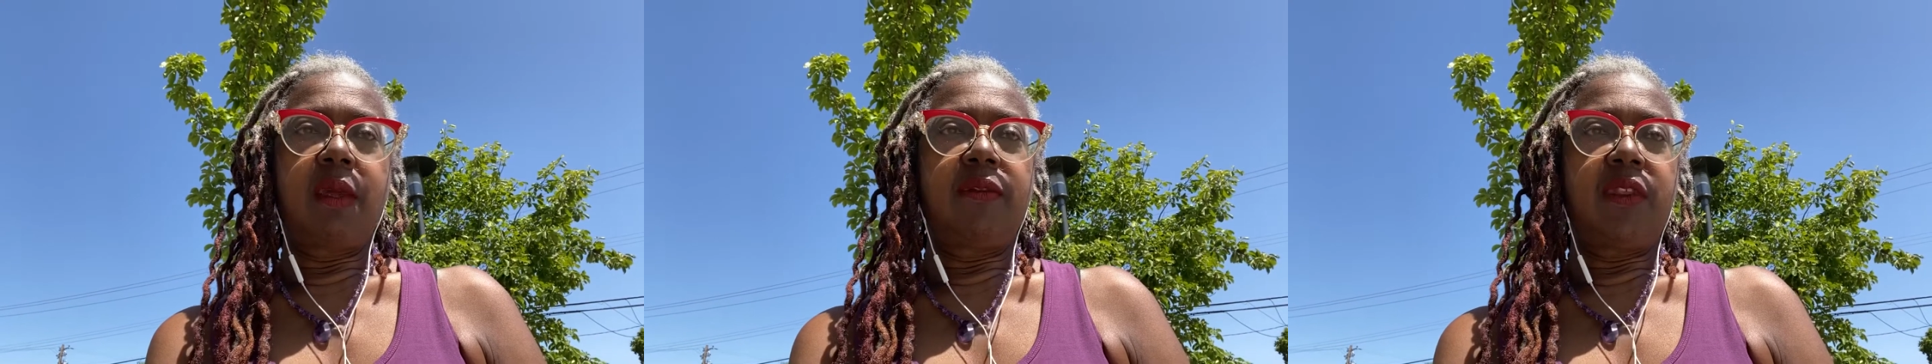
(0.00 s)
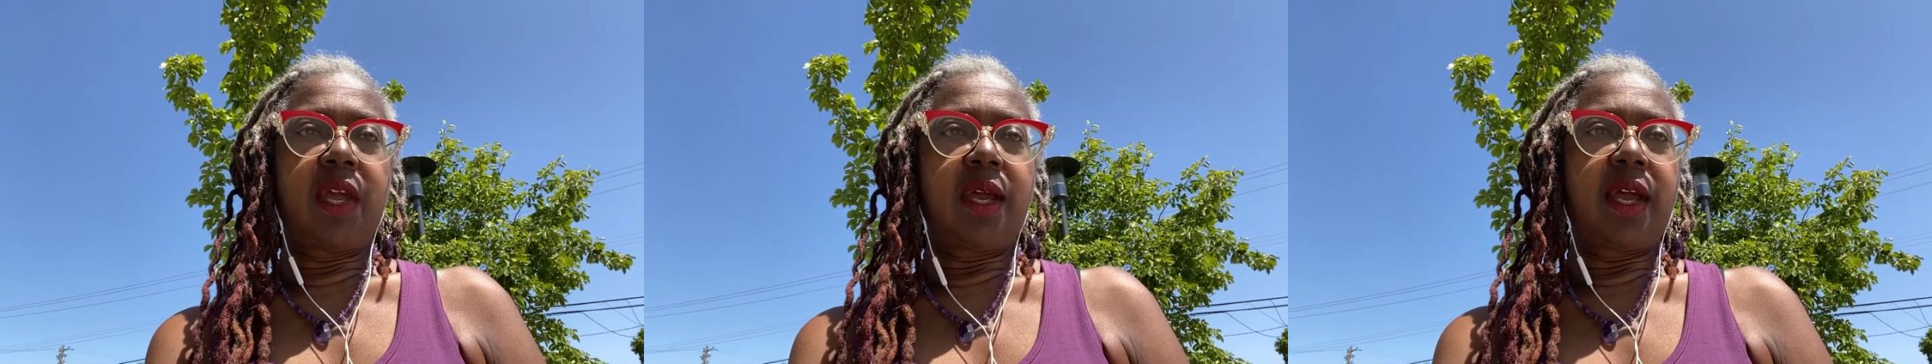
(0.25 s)

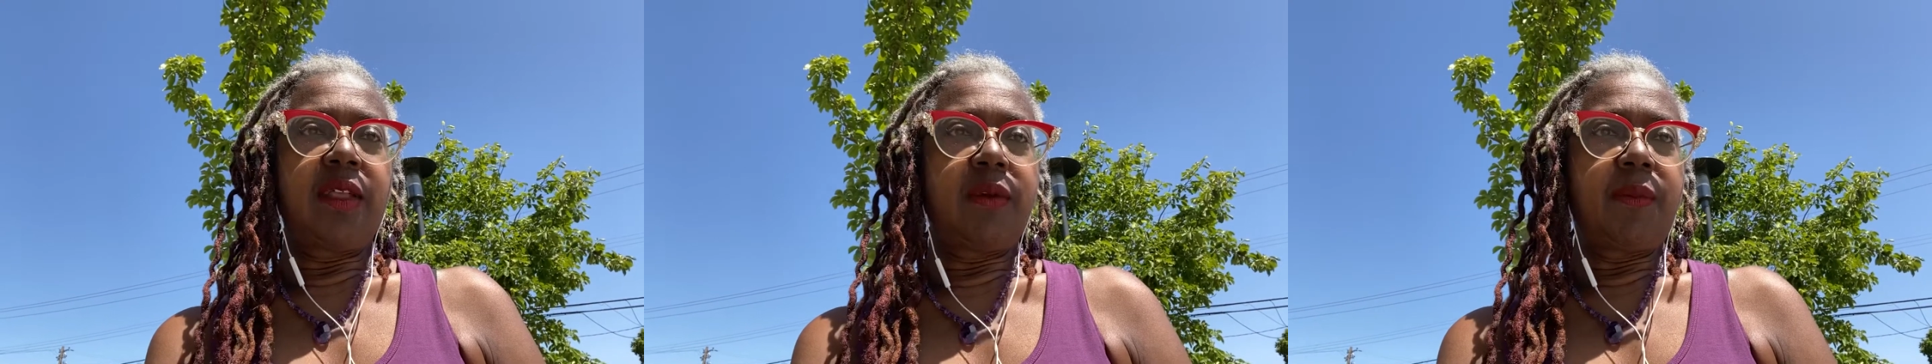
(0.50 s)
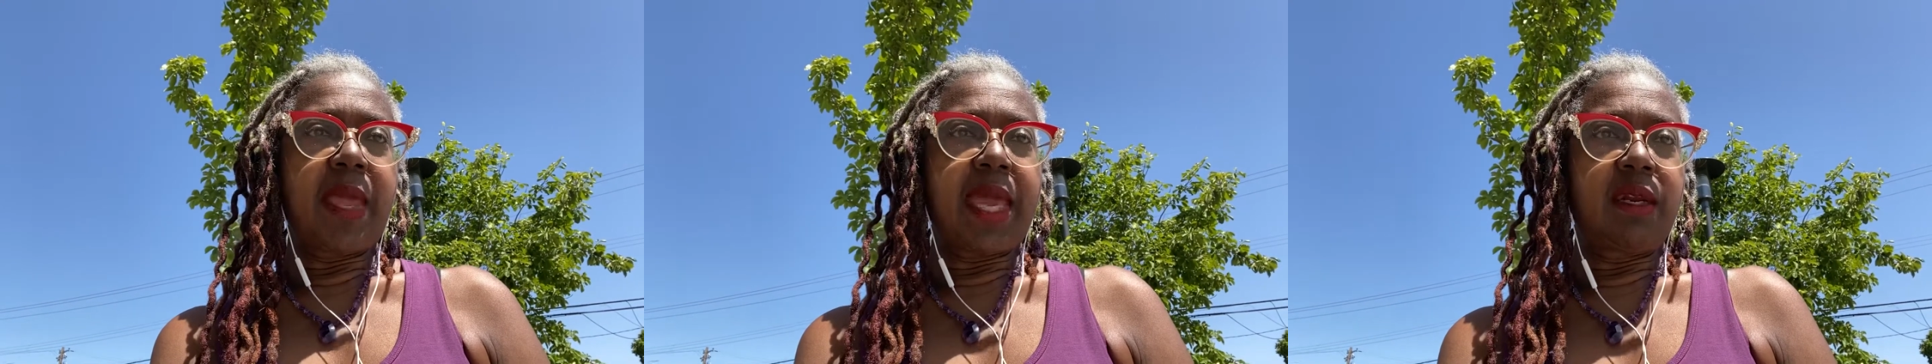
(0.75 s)
The other
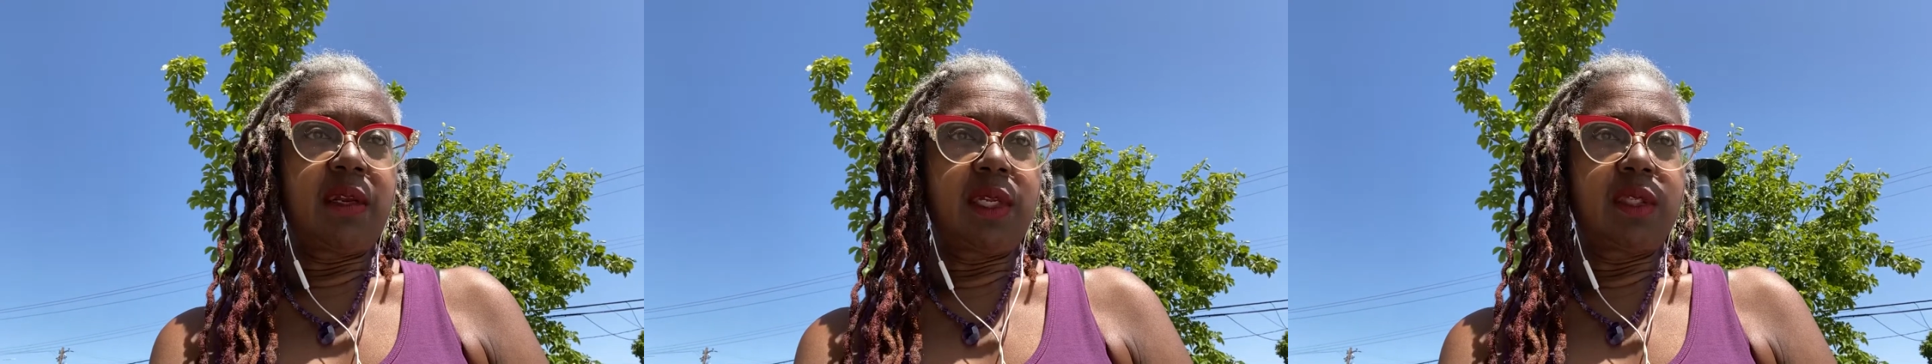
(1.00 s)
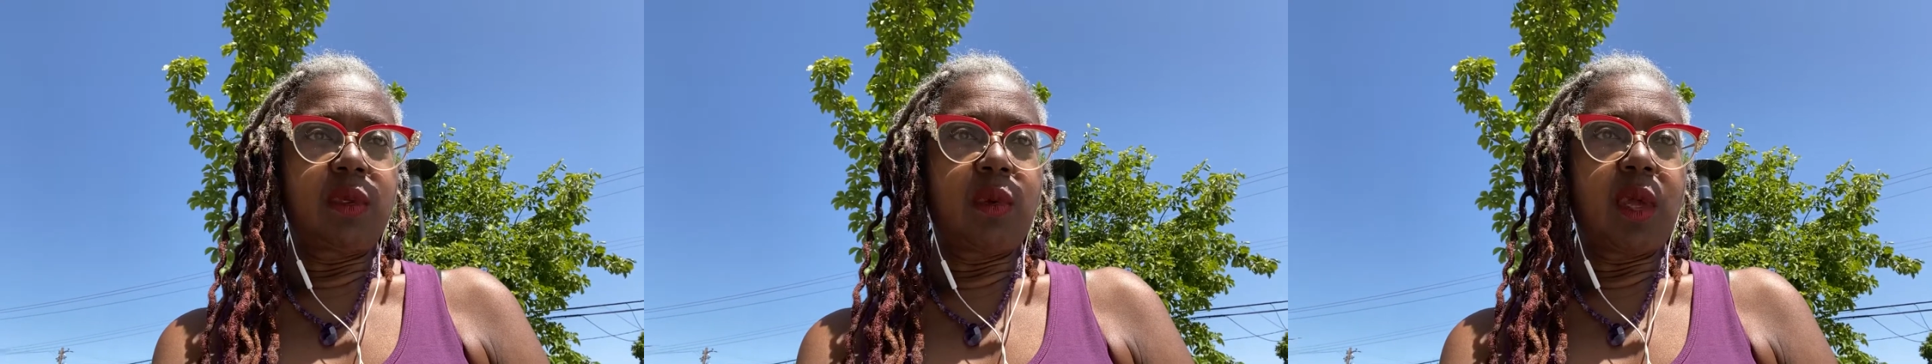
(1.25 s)
matter
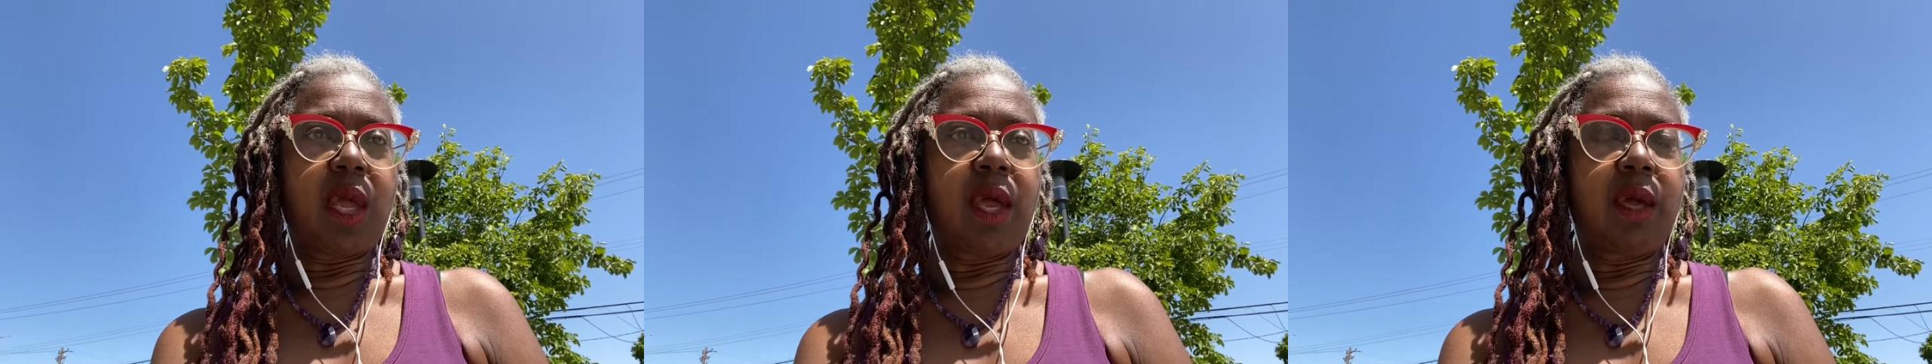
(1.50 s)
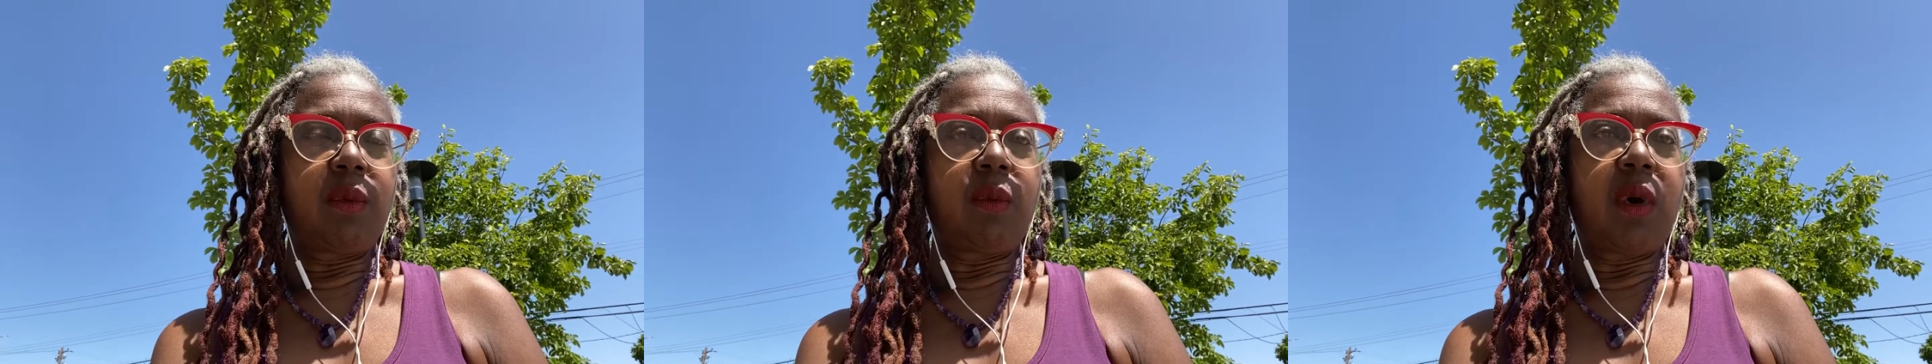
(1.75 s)
is
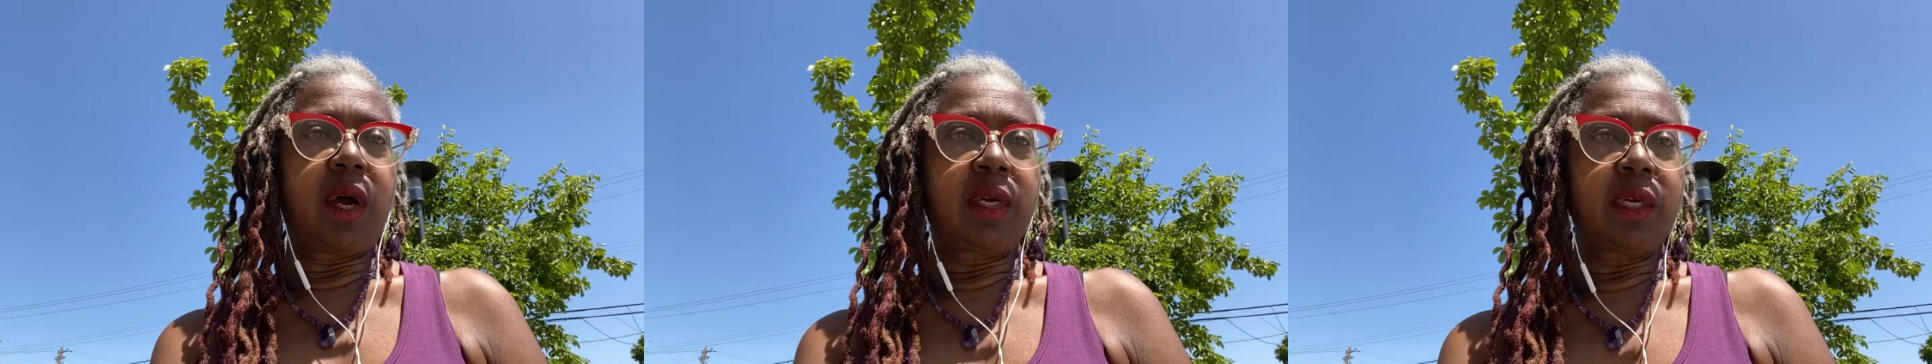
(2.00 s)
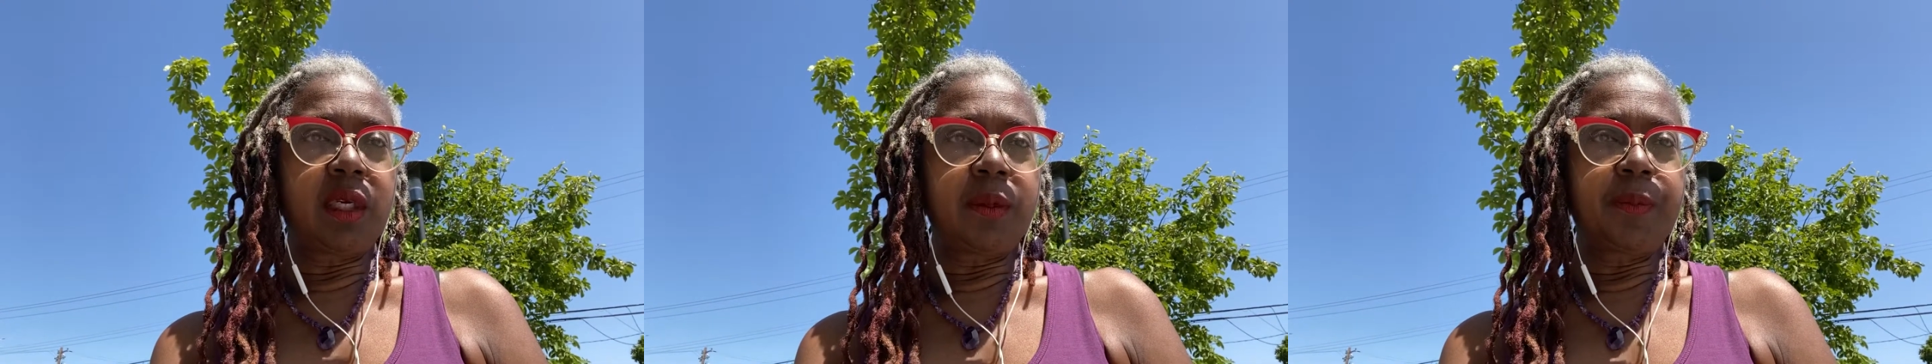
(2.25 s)

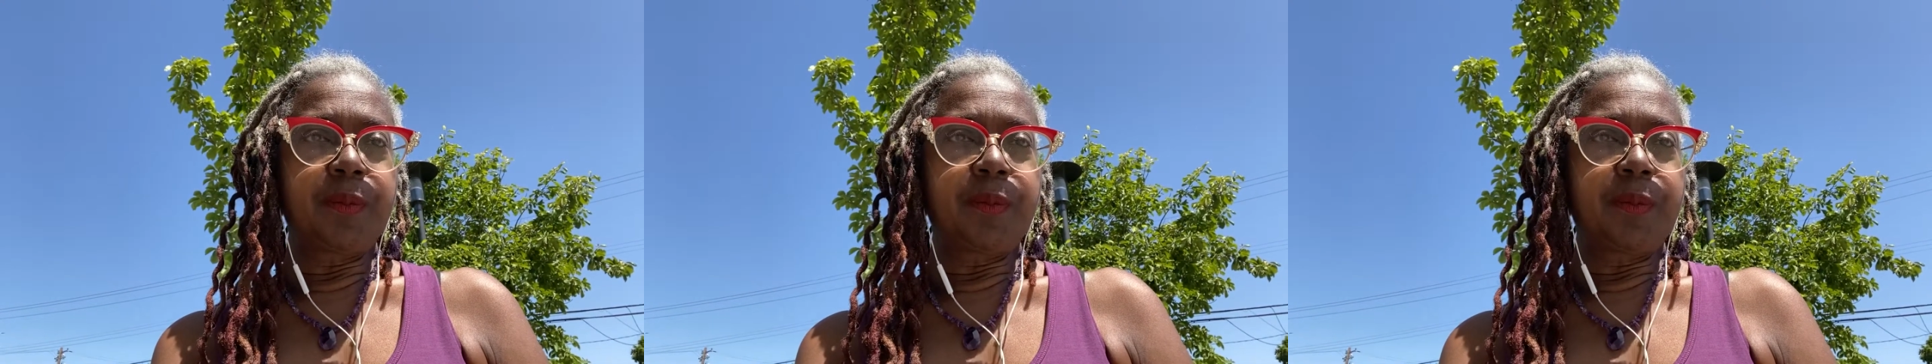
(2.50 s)
water.